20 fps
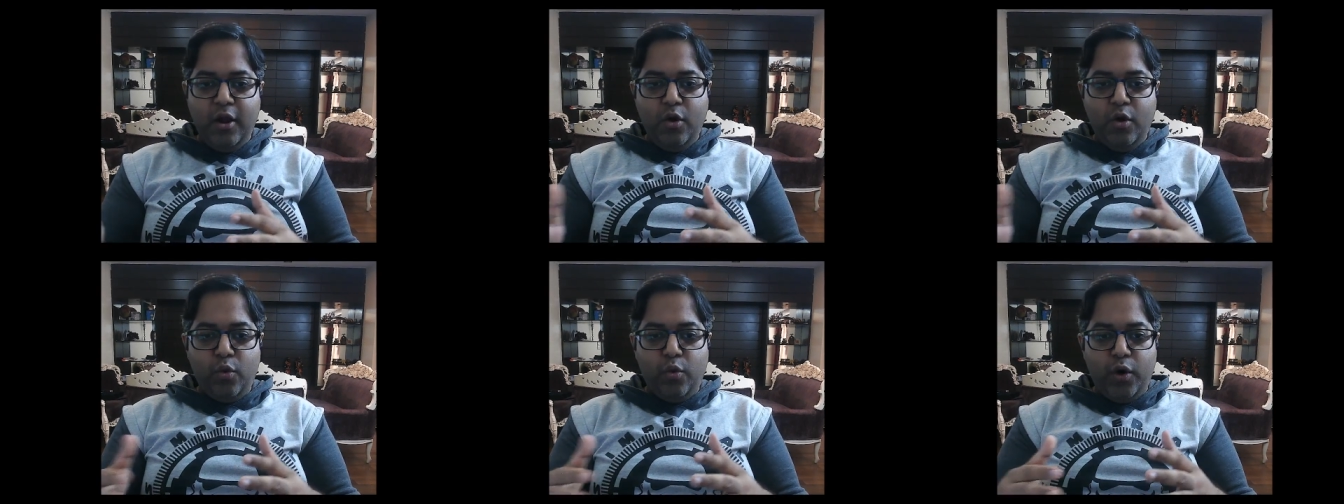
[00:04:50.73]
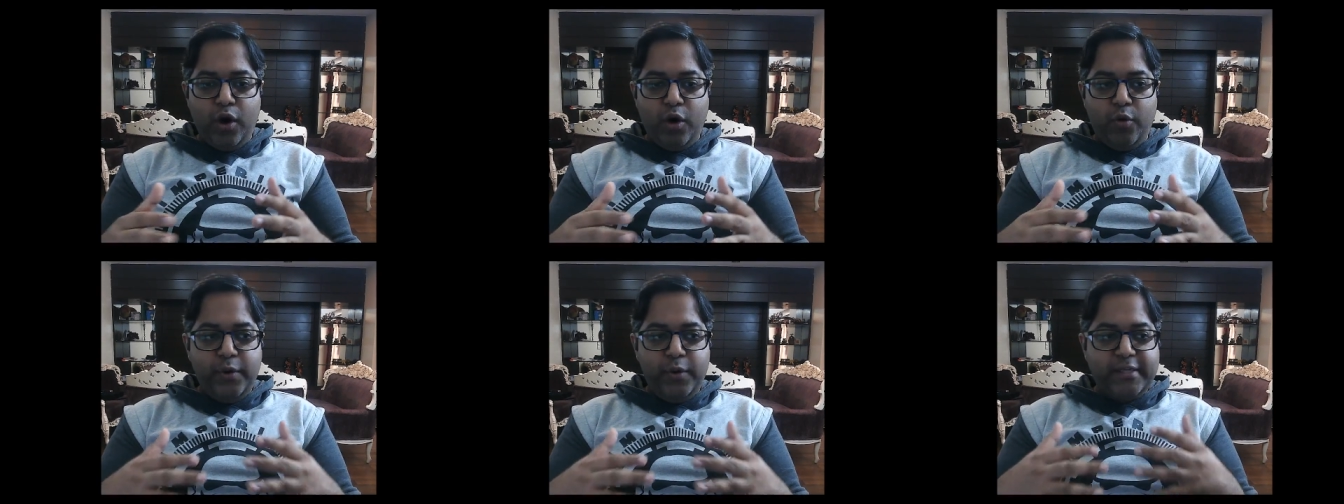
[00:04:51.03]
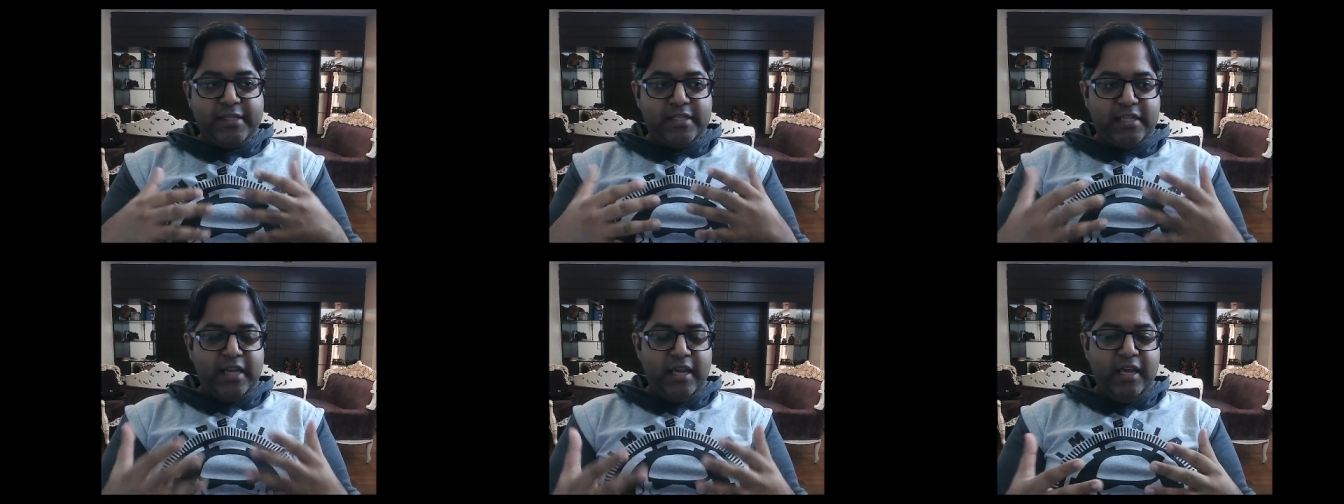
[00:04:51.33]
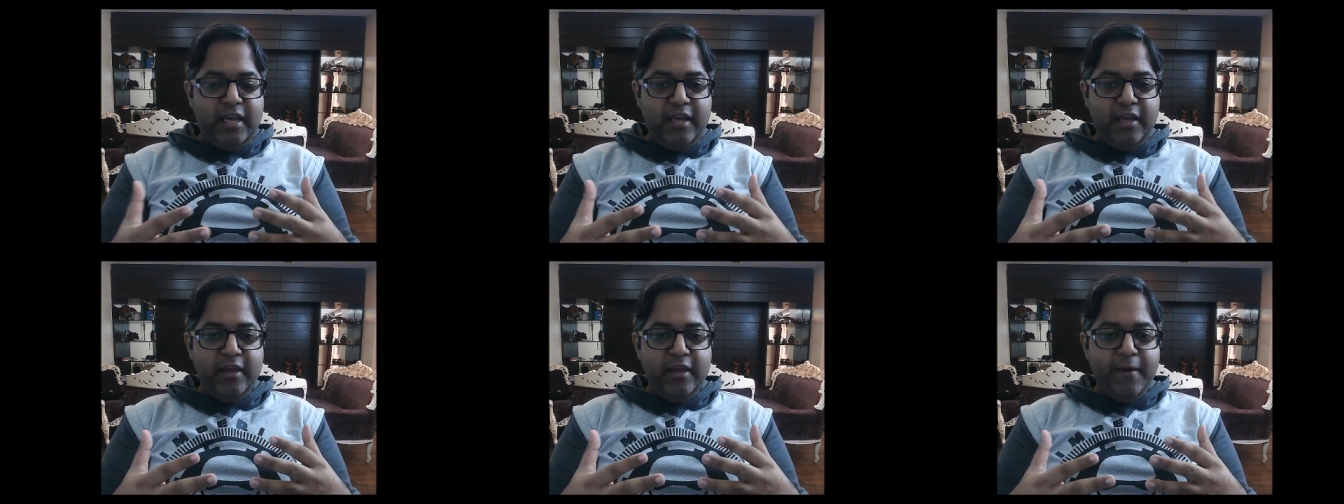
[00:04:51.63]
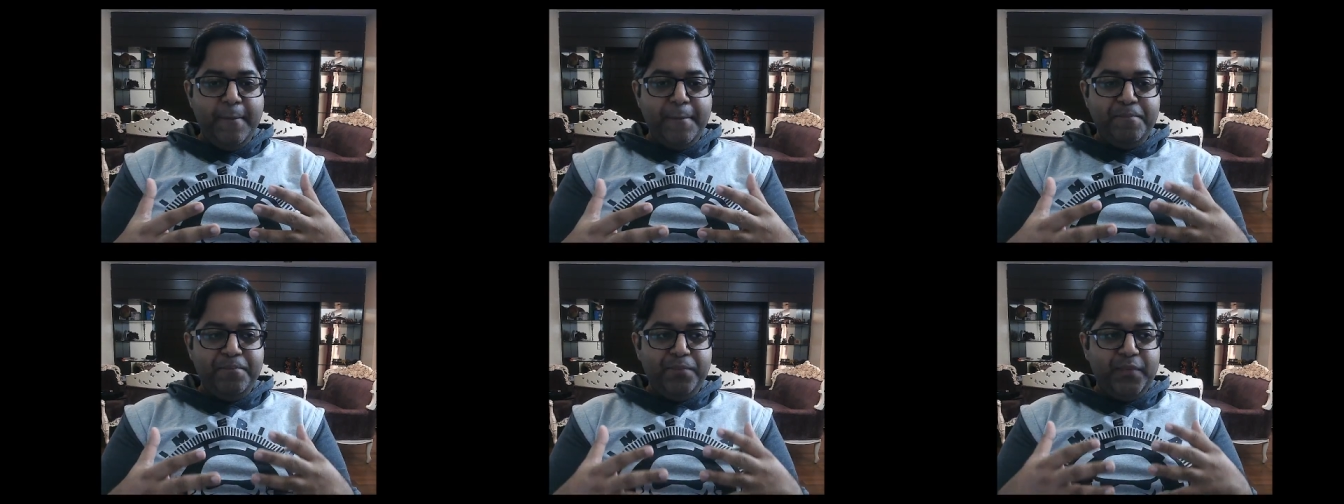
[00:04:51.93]
where we see
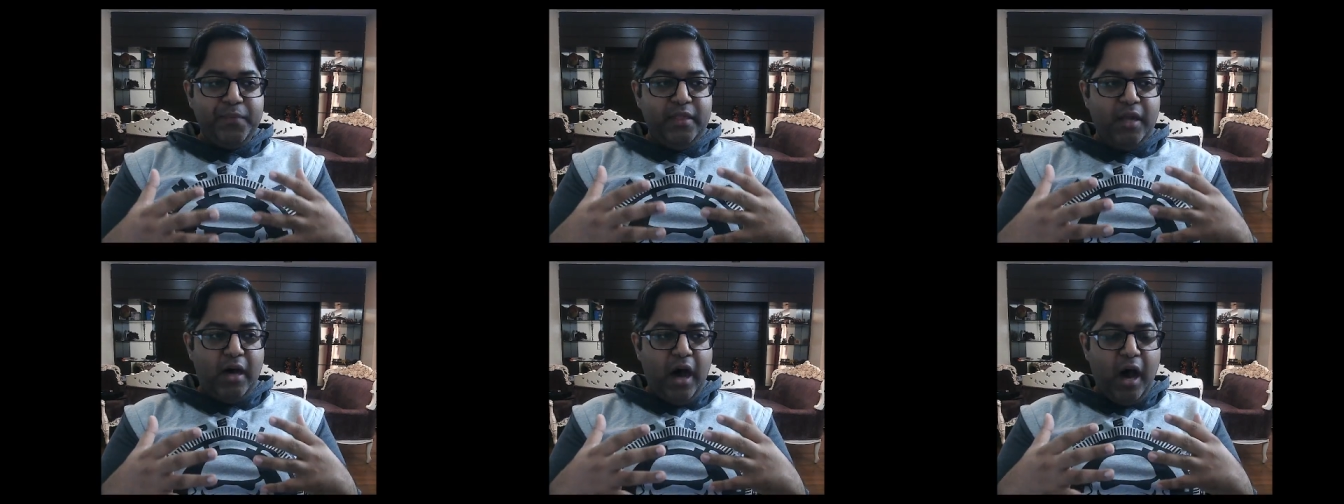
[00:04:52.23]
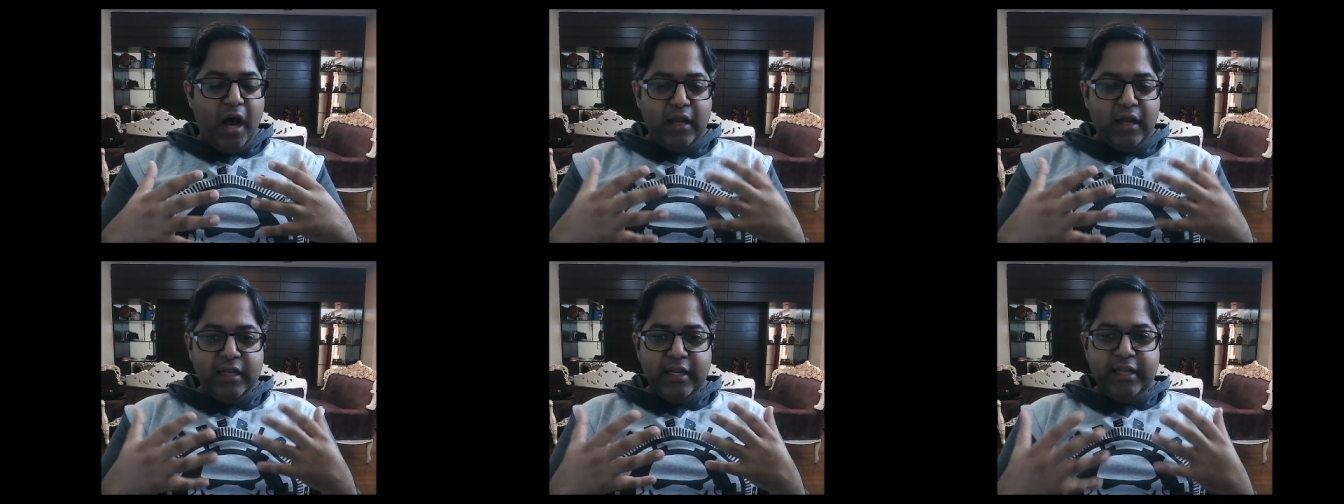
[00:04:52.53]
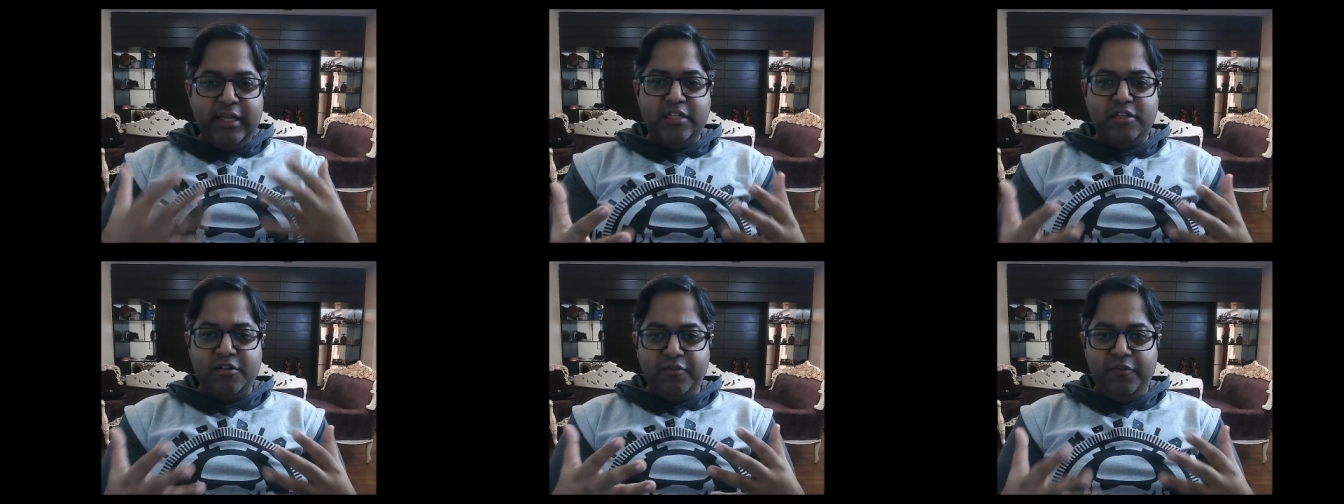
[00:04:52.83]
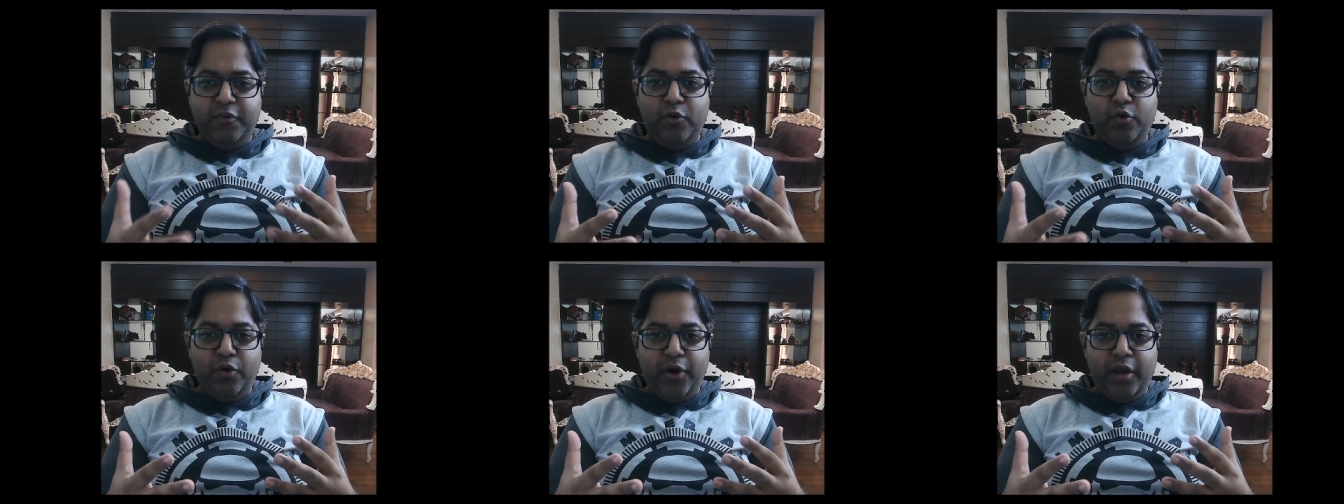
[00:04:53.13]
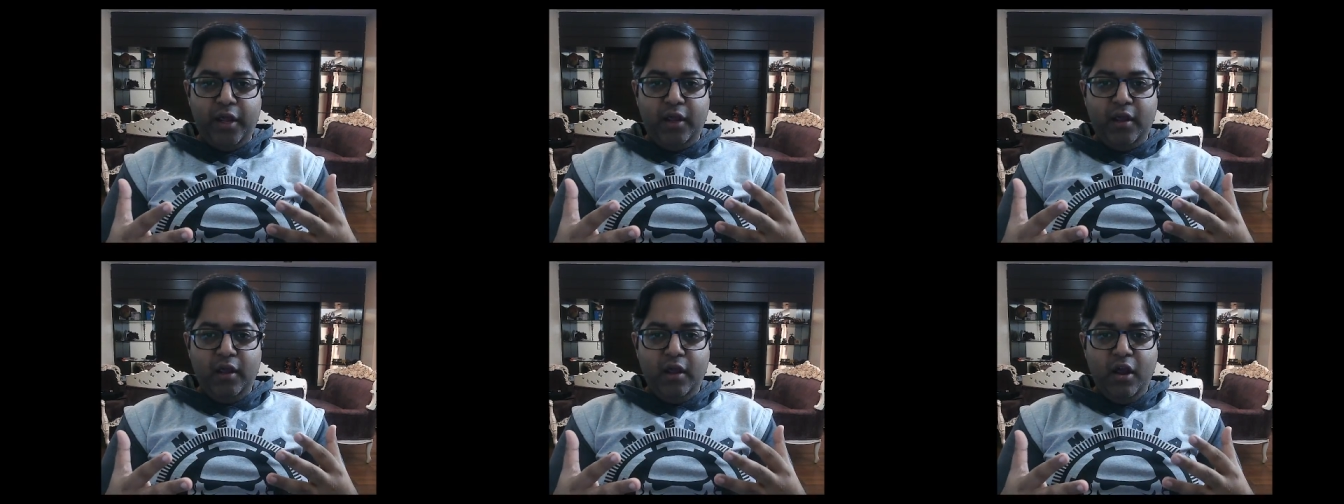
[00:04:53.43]
the unleashed
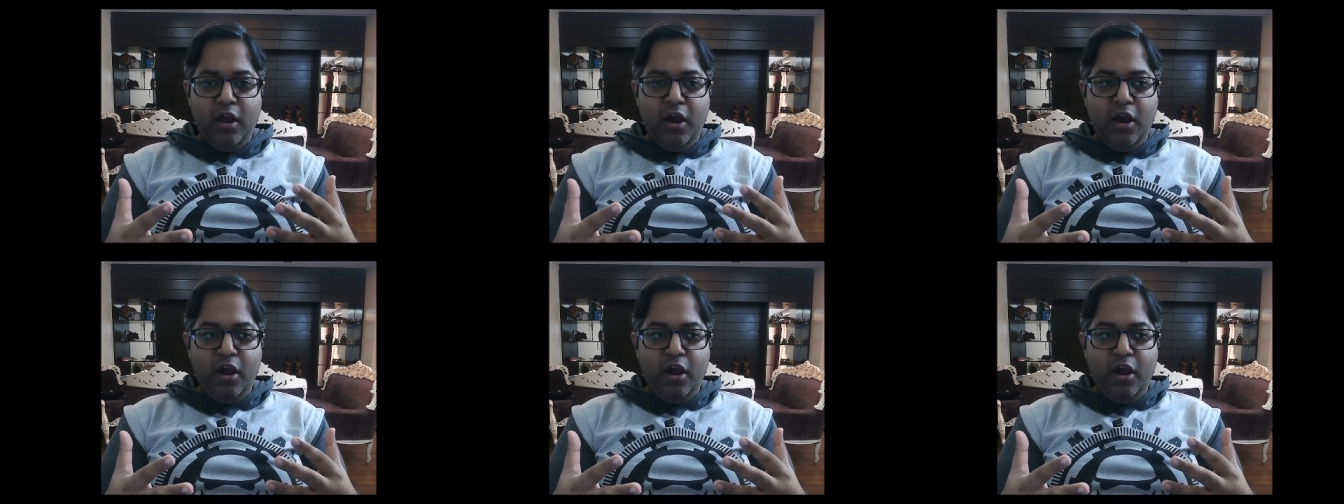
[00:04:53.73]
fury